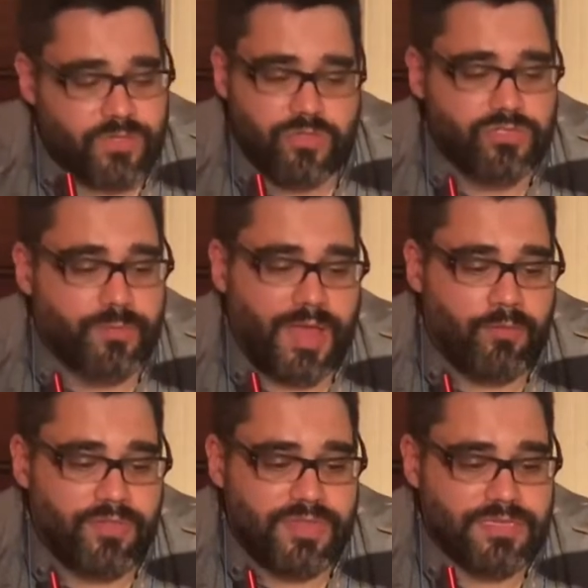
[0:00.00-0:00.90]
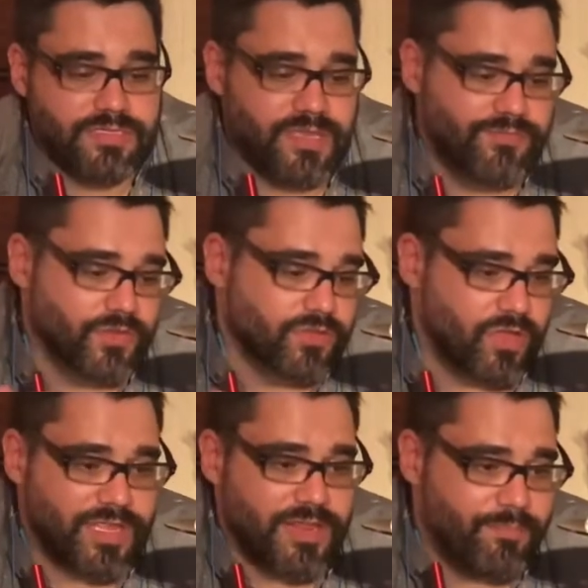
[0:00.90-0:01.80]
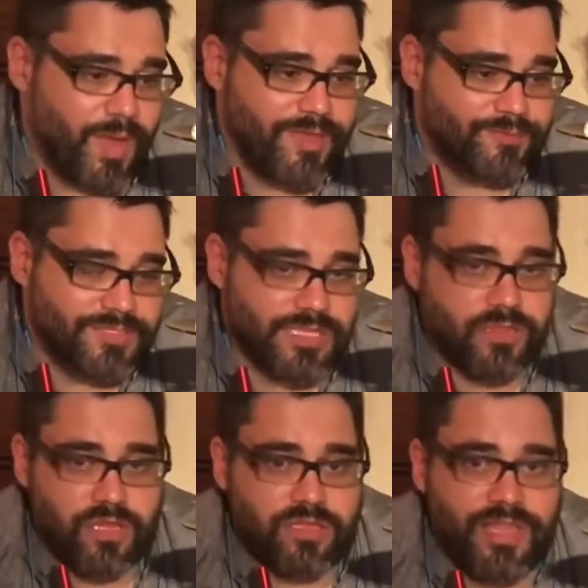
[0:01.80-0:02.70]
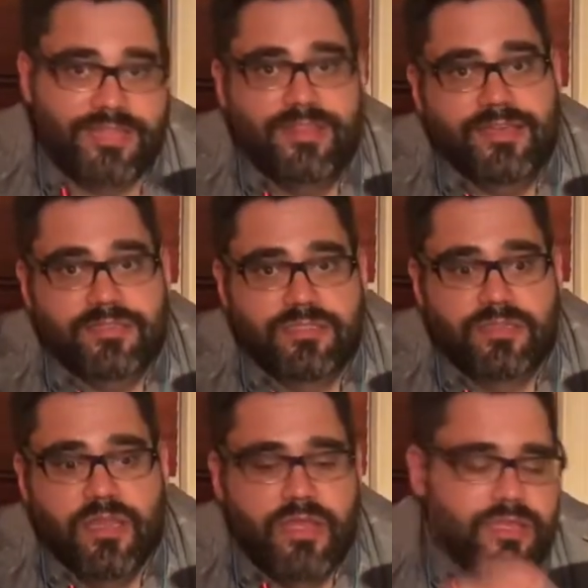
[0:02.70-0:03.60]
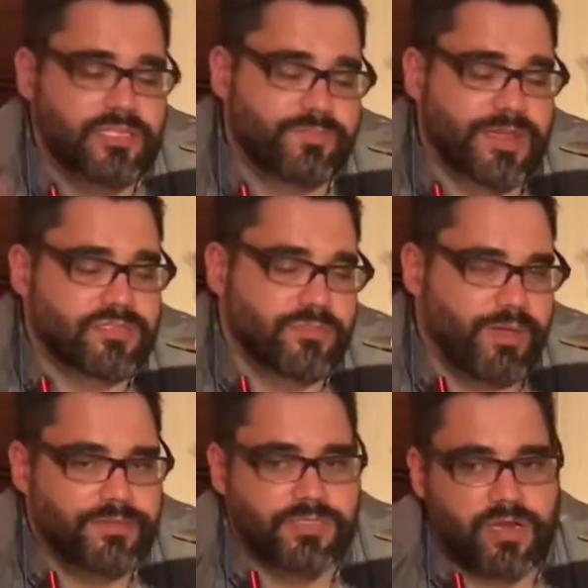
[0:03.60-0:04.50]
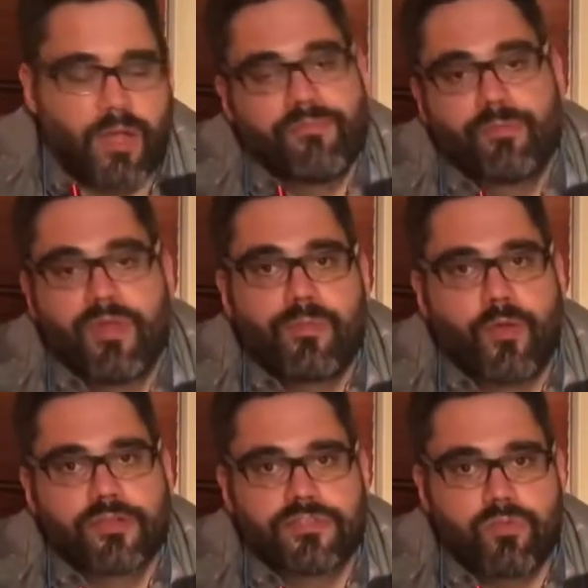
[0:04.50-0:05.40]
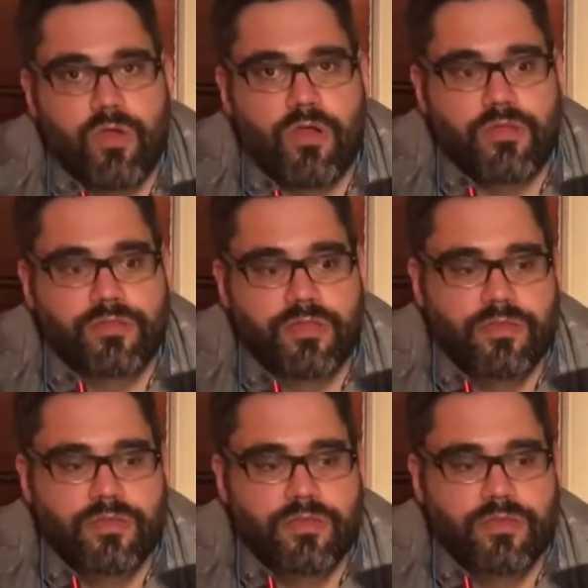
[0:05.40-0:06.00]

you should buy one of these. If you're looking at pipes that look like this, especially pipes that are coming from other parts of the world,